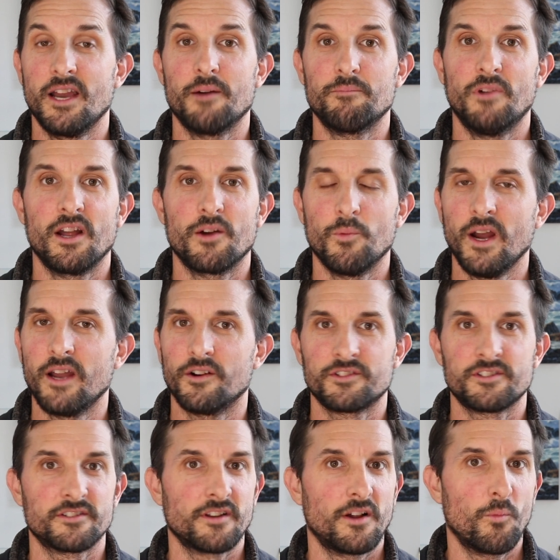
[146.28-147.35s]
up right away. I was
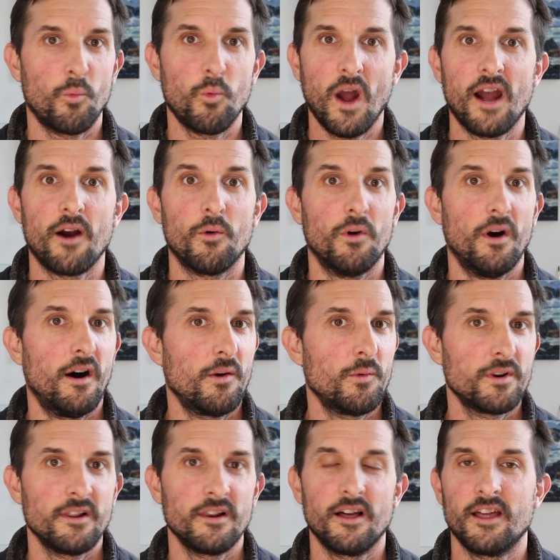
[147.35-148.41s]
just like, wow, I
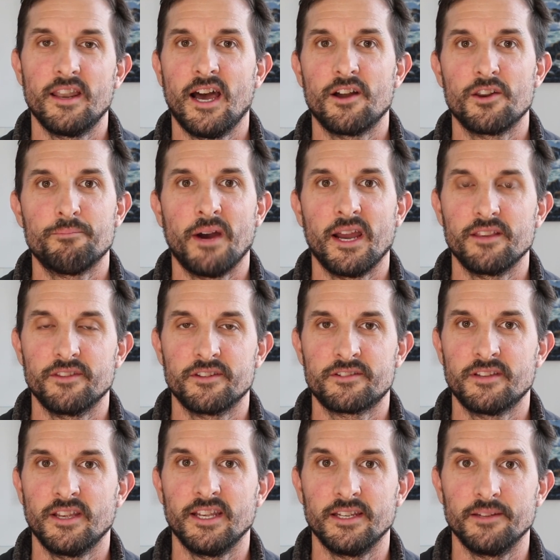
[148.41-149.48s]
want to learn how to paint the
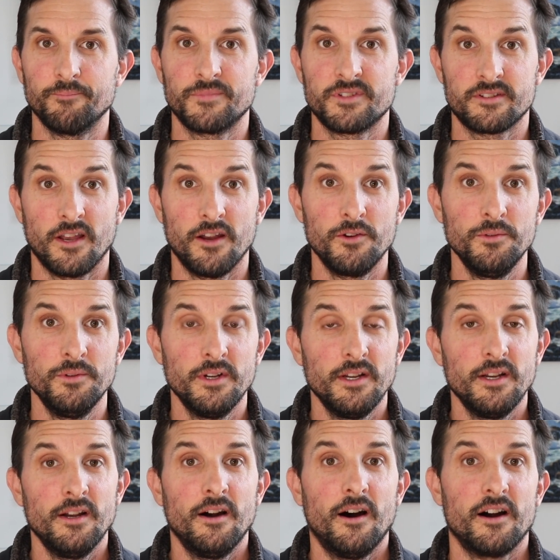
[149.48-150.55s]
sea. So
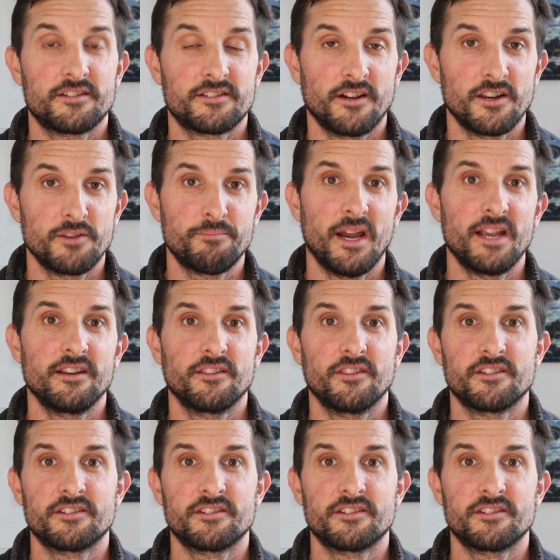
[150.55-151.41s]
I started painting the